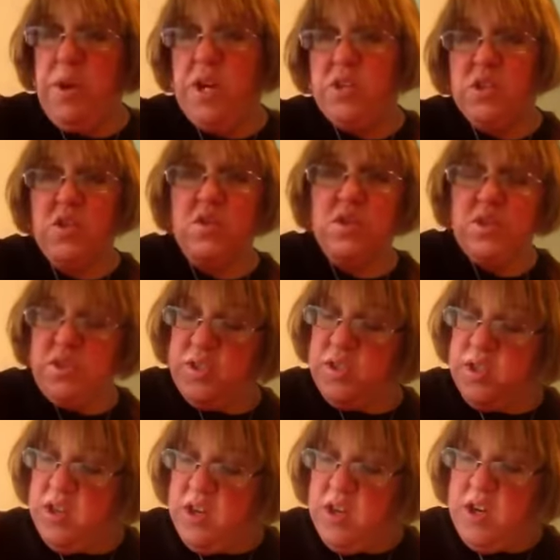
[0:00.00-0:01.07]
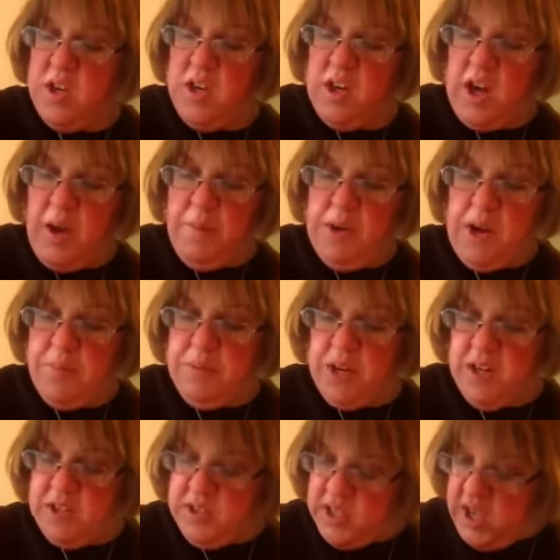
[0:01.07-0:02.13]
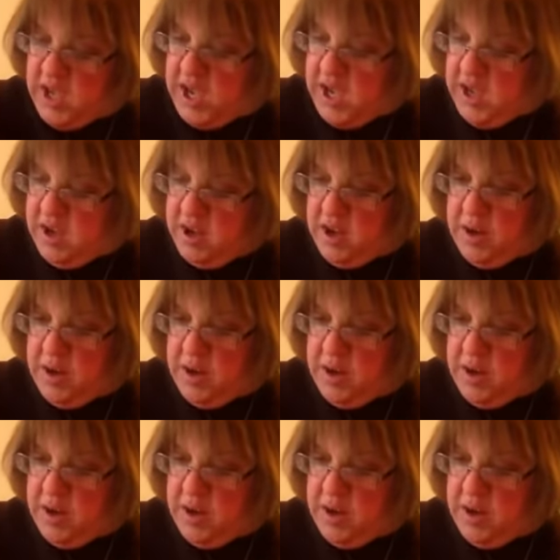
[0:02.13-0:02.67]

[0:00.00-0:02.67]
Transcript: Pentacles. I mean, I'm going to say